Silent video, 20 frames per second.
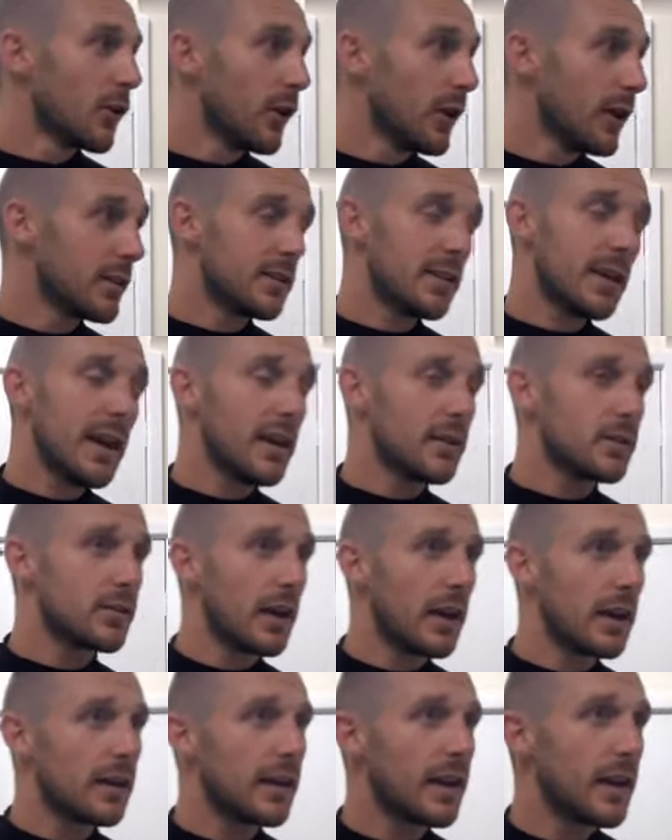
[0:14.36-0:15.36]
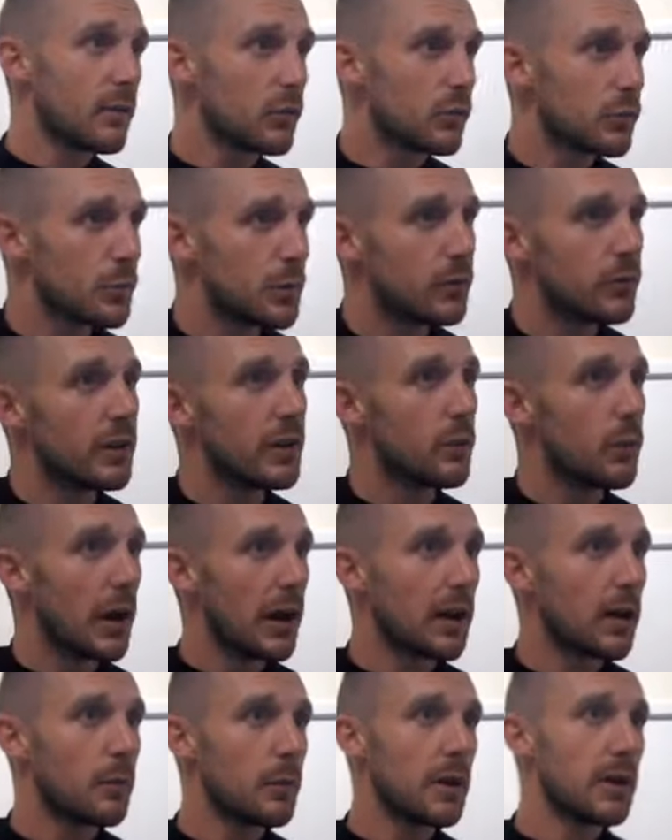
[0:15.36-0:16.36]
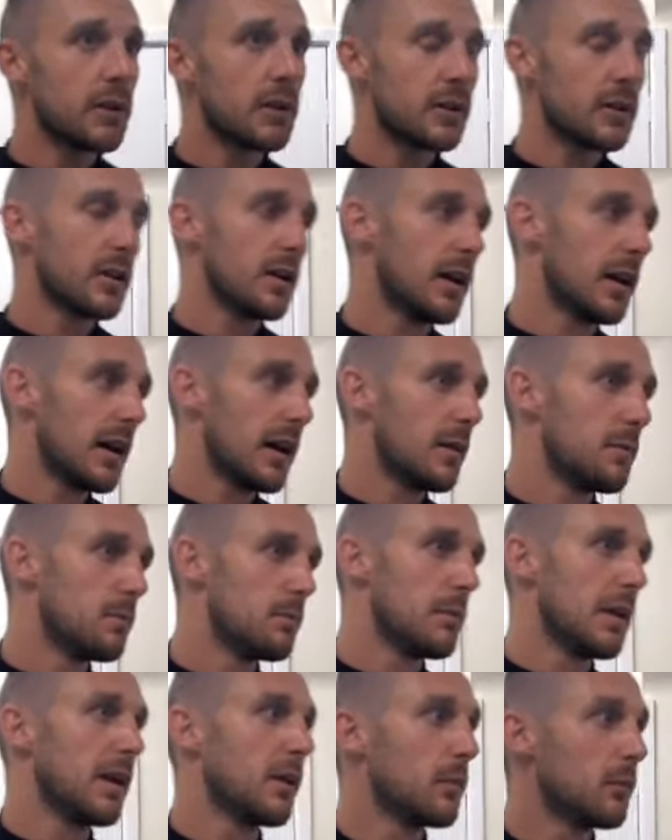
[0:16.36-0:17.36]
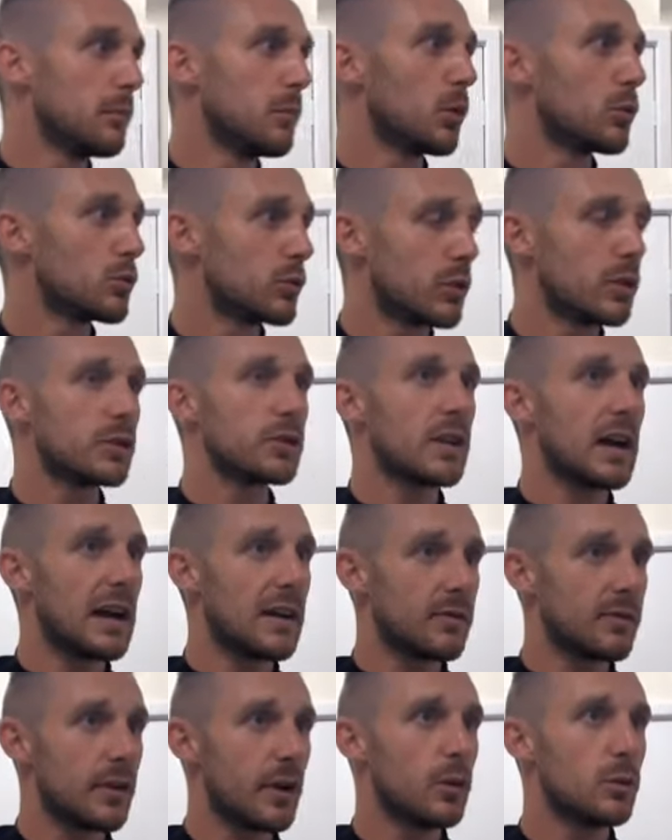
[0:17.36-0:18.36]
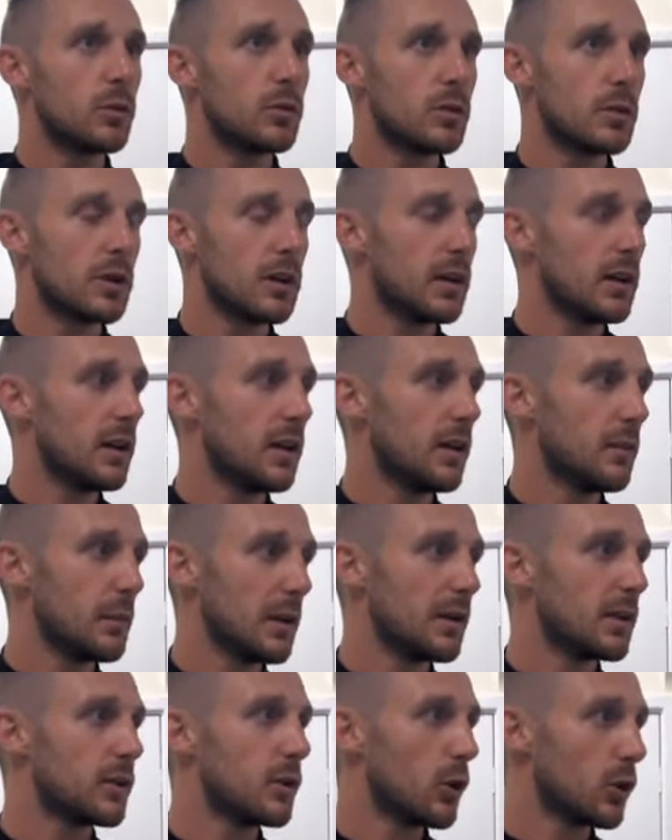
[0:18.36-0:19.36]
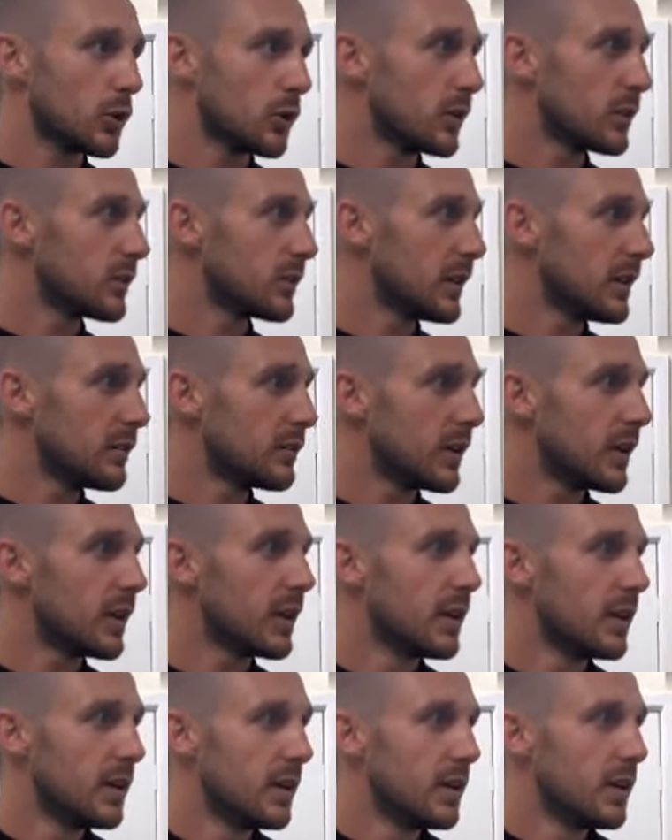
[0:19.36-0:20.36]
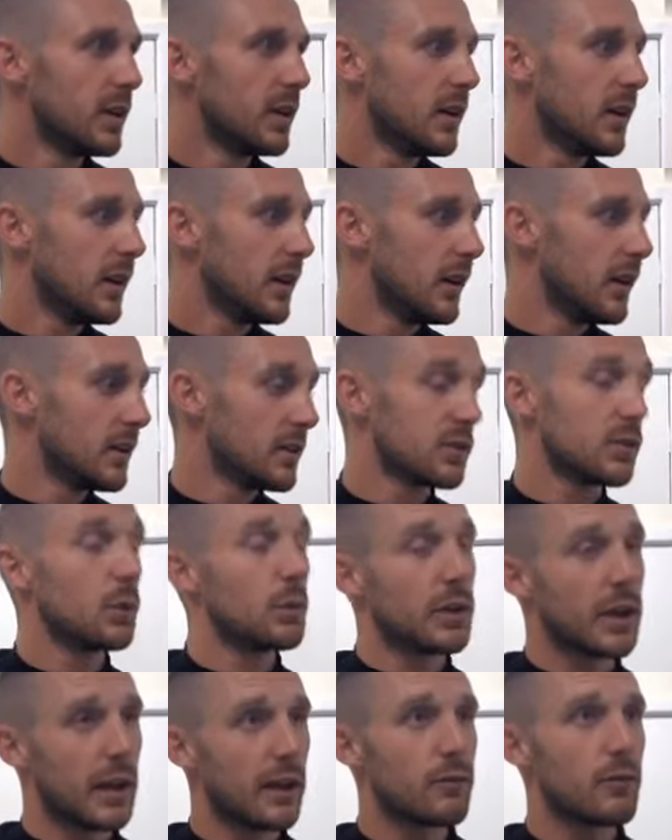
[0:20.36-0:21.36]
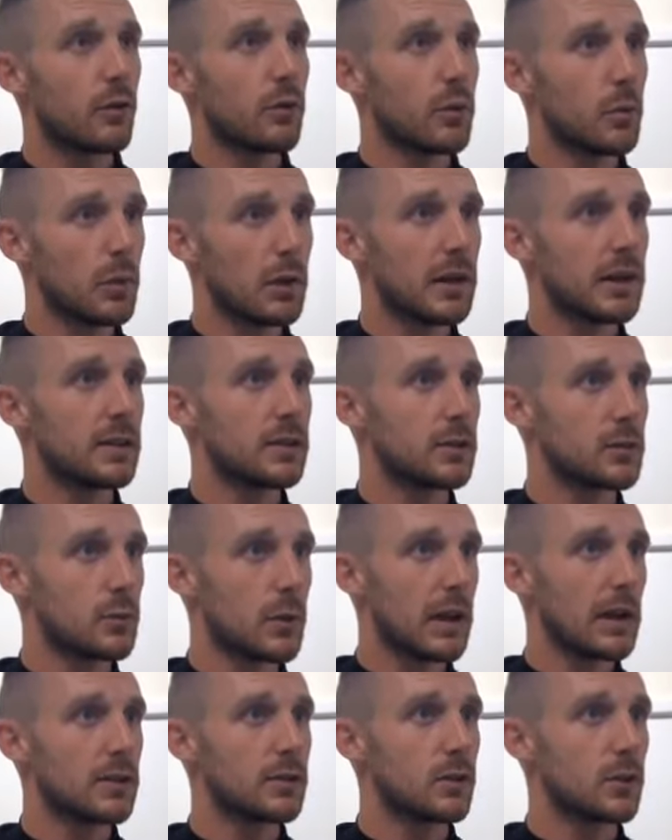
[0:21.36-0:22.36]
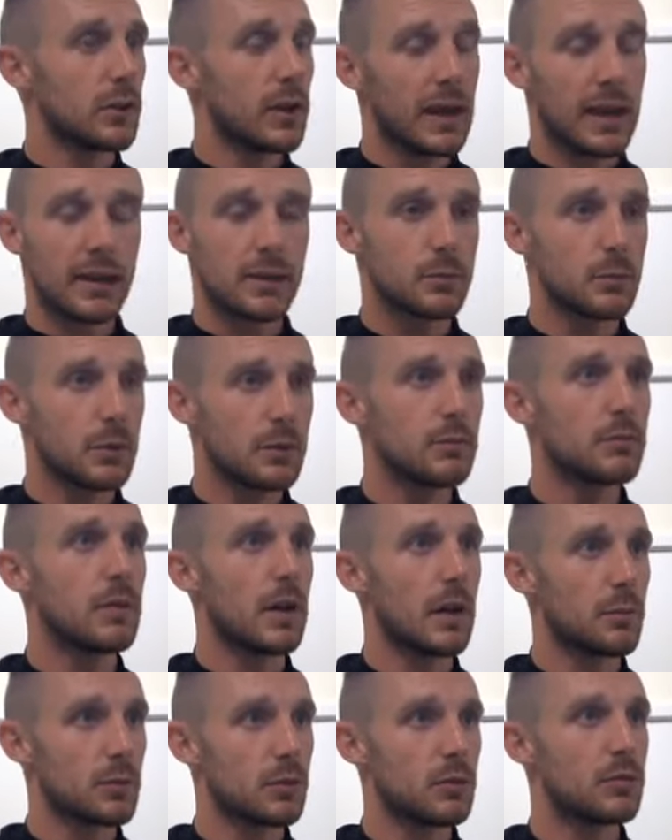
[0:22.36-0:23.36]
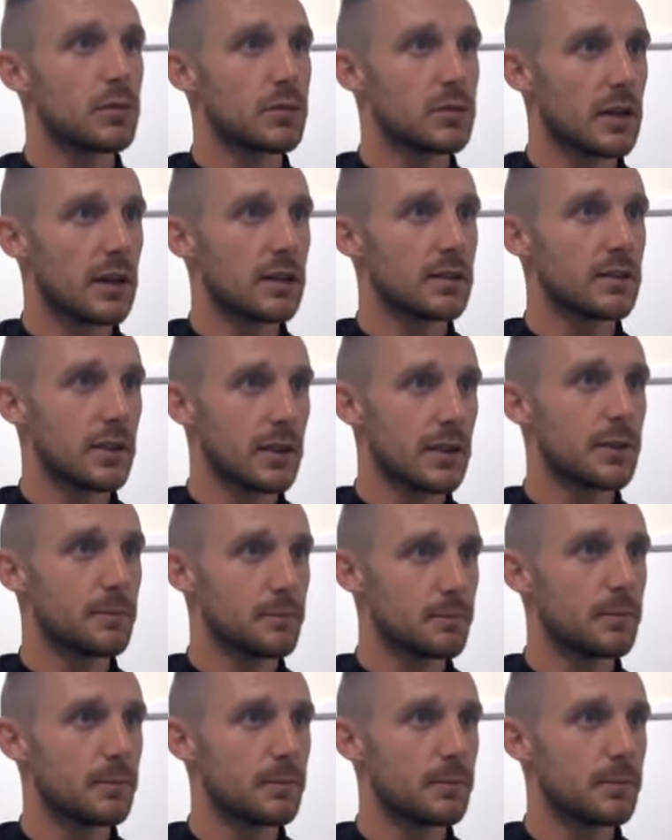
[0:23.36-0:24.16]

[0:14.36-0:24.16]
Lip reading: Great, yeah. Settling. Everyone's been really welcoming. Met most of the staff now. Met the doctor this evening, and slowly getting around the players as well. So, yeah, it's been absolutely fantastic.